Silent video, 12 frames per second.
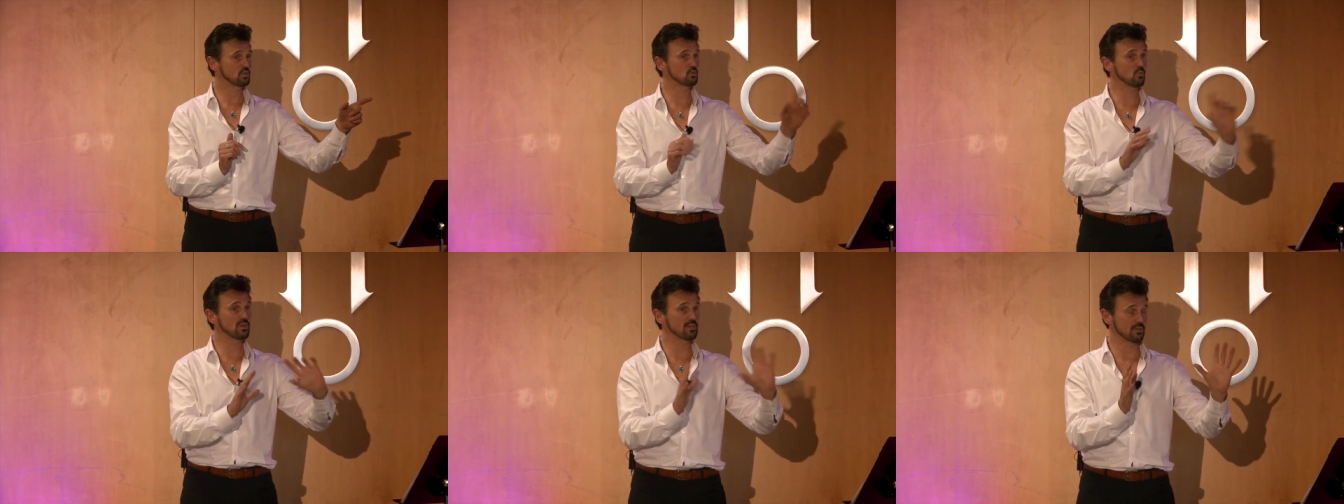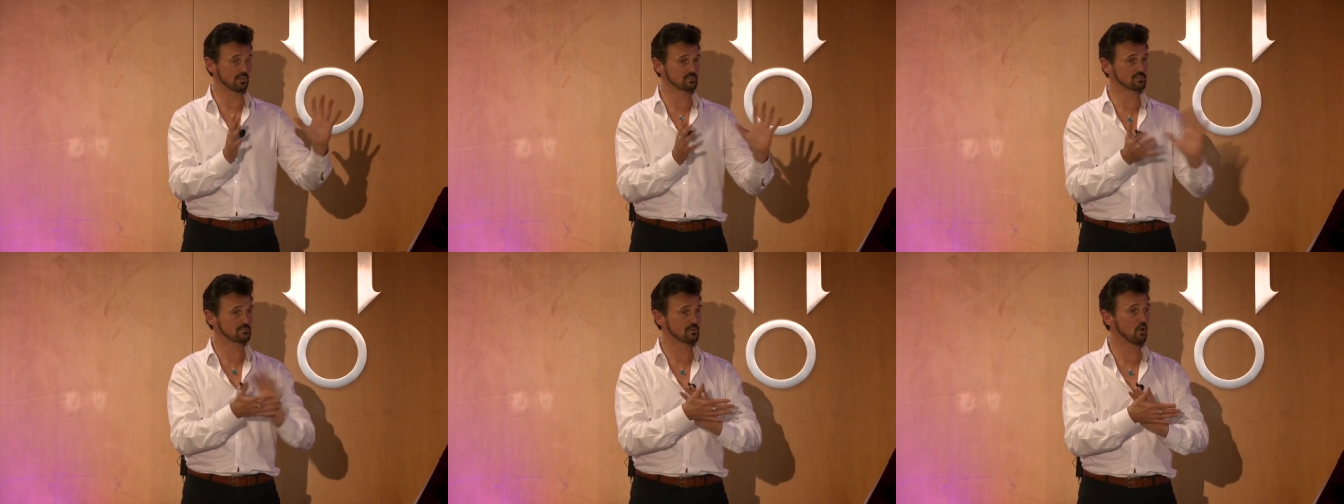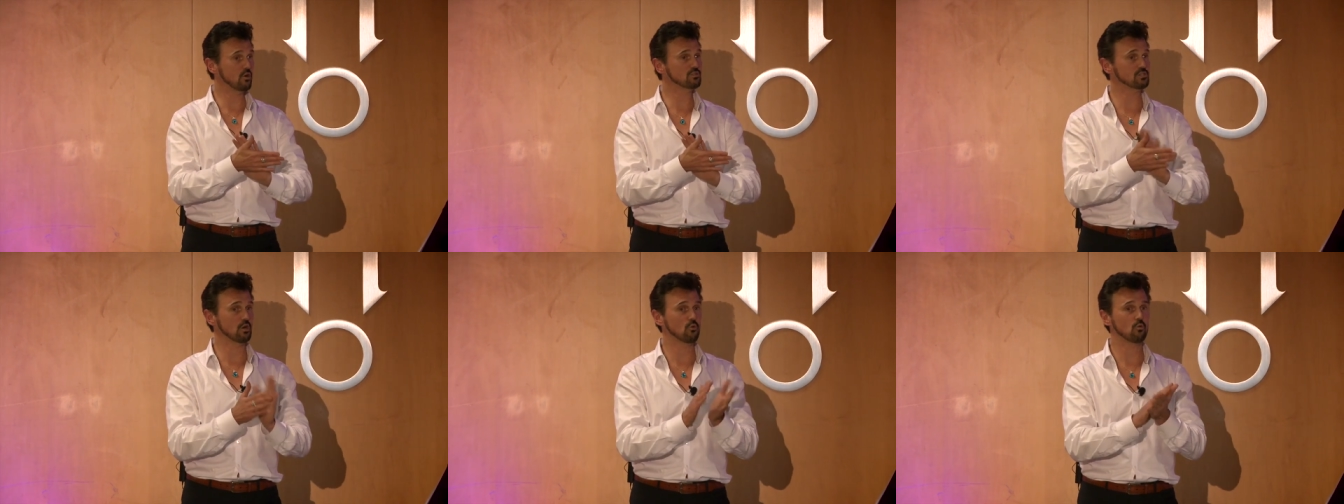could weaken us
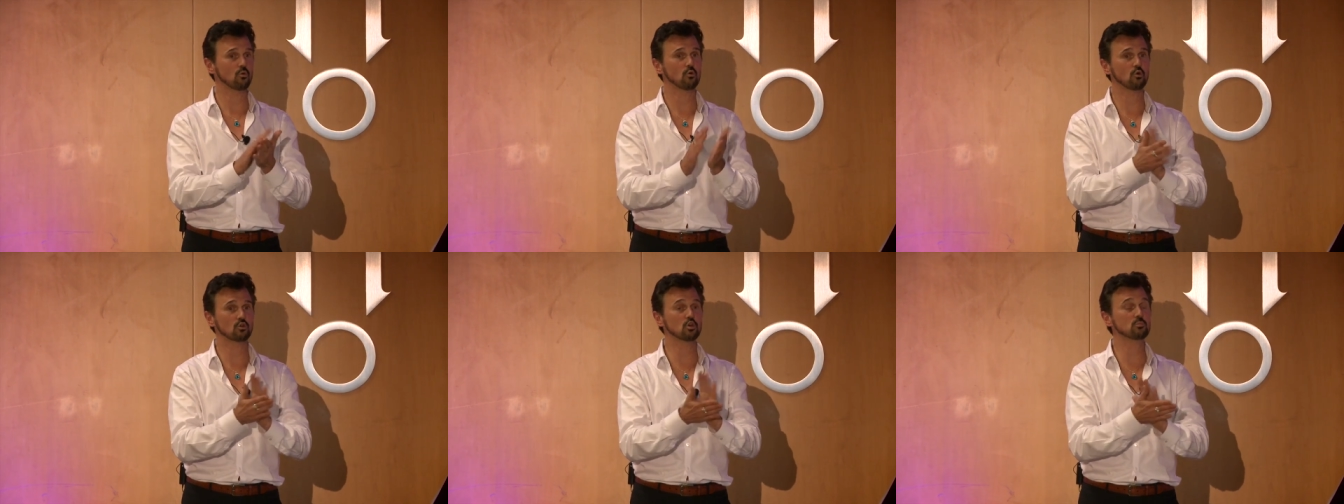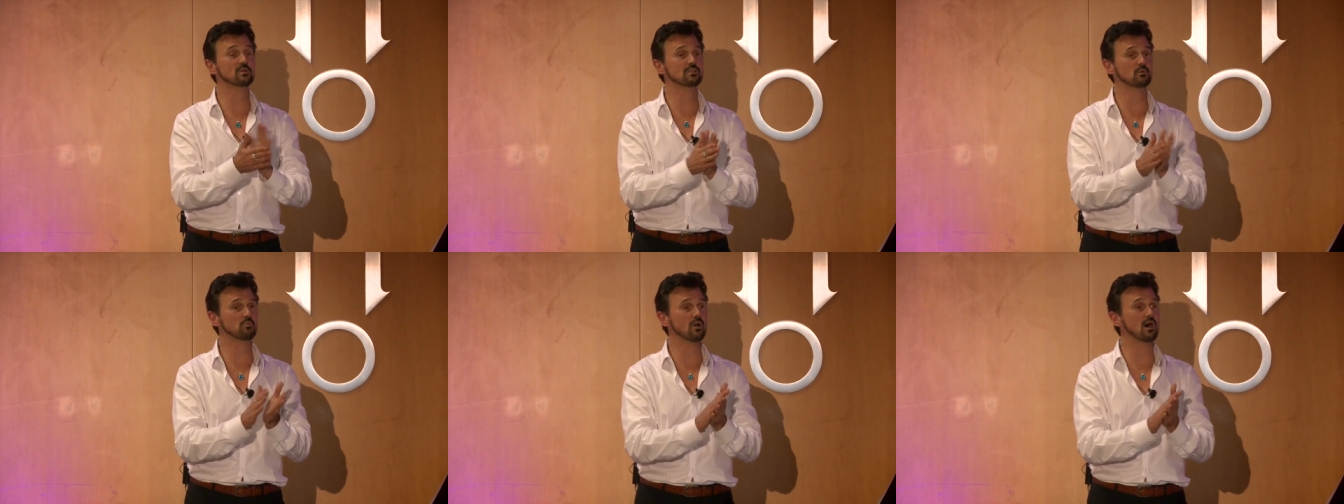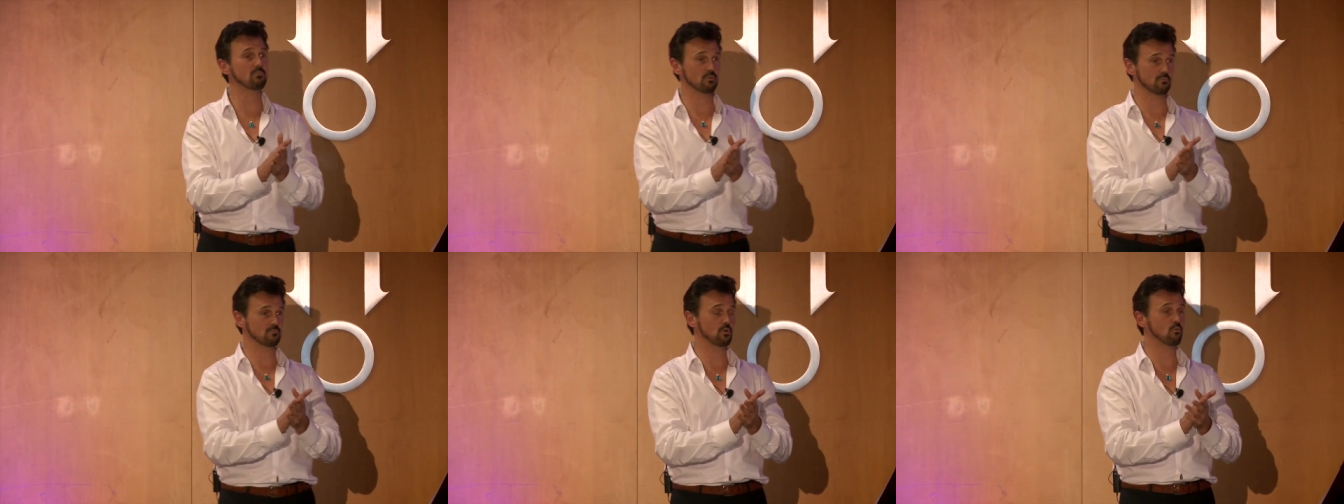also, or could be the problem